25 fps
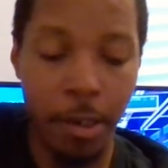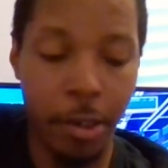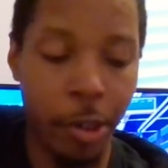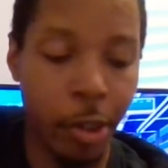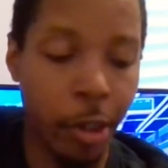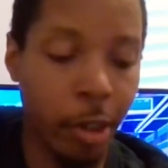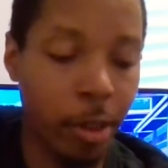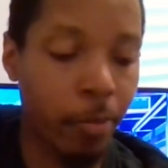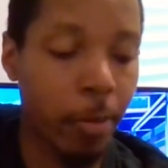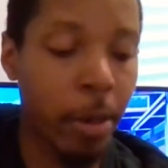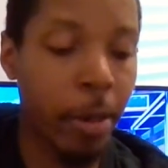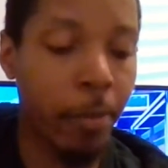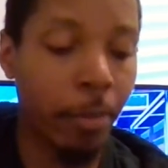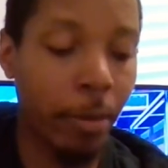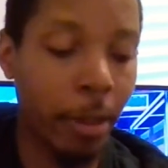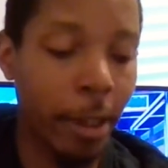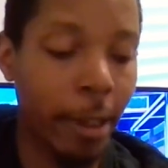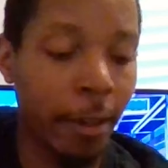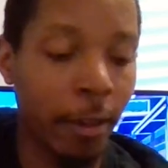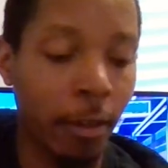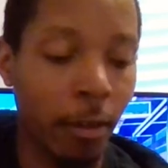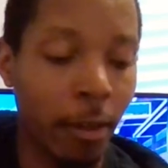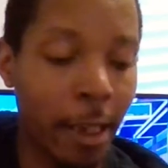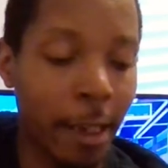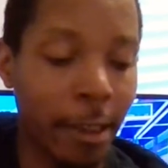She's been
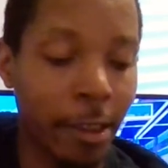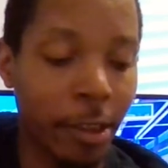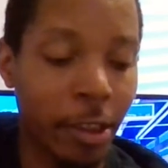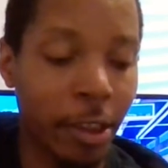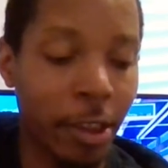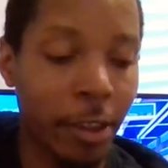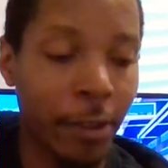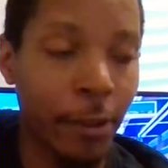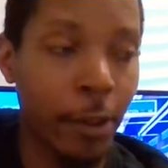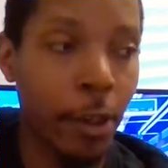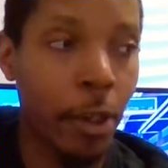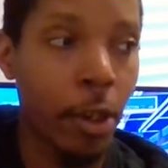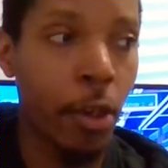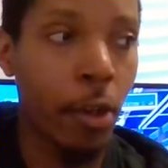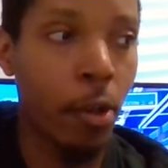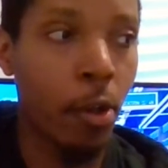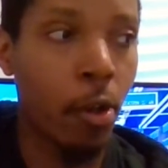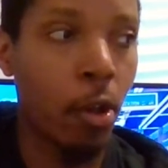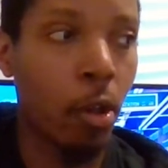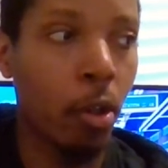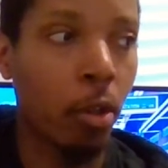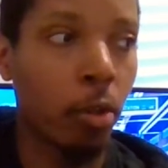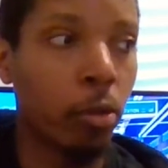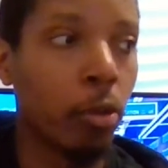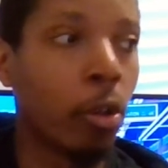playing Alexis
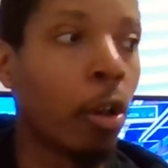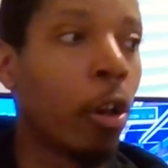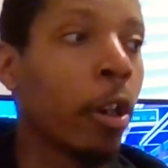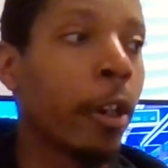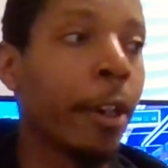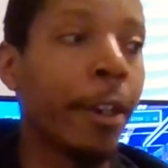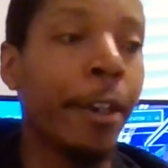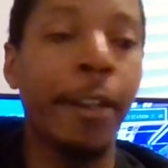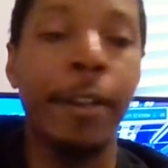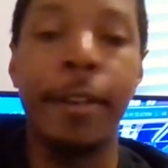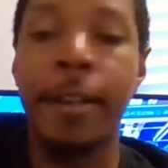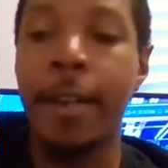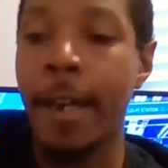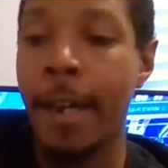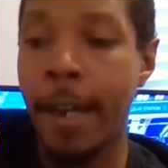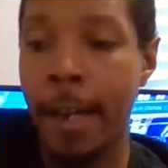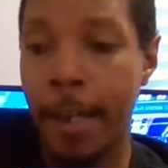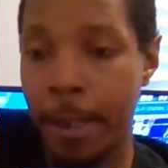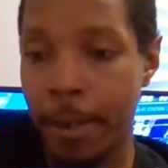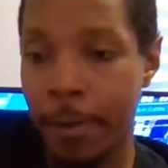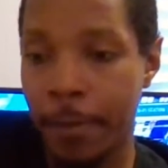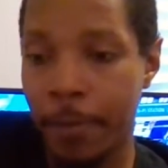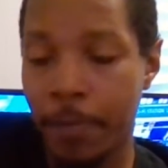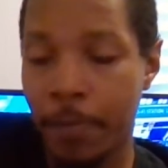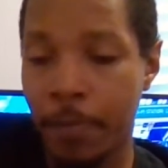longer than
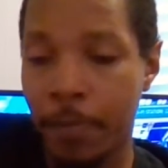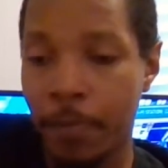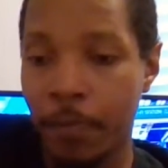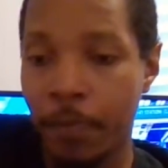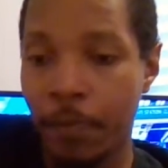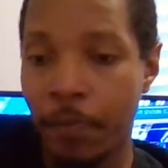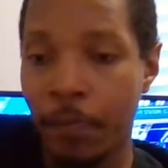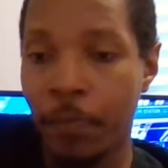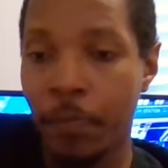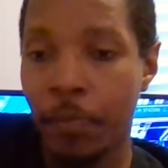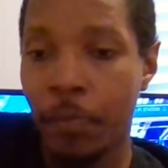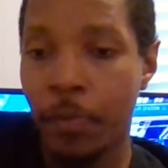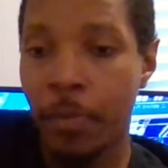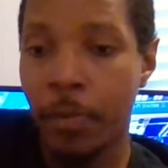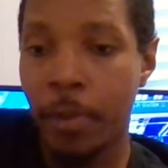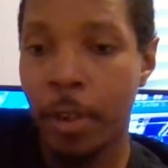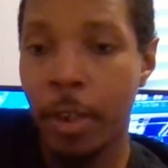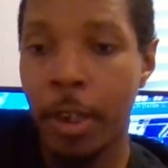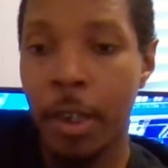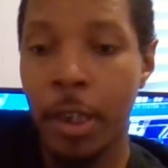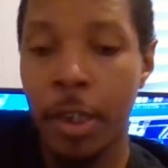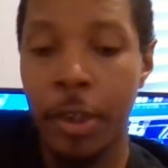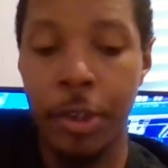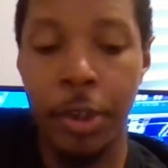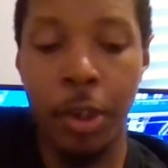that.
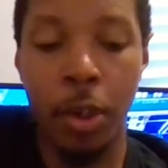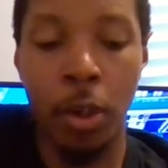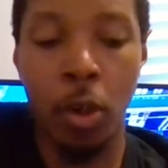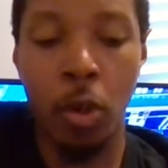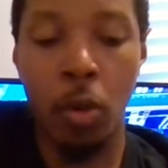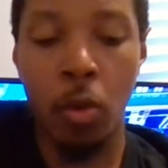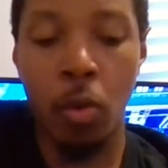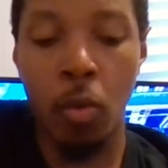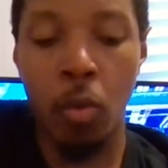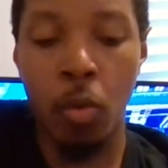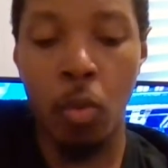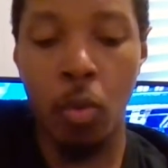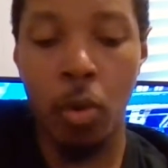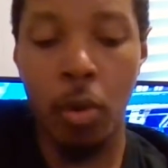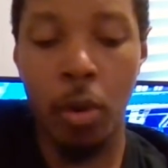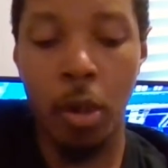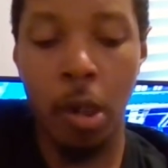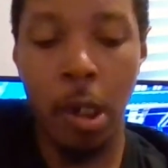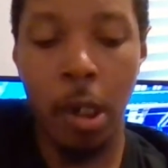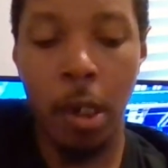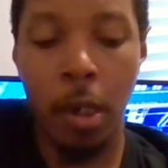So,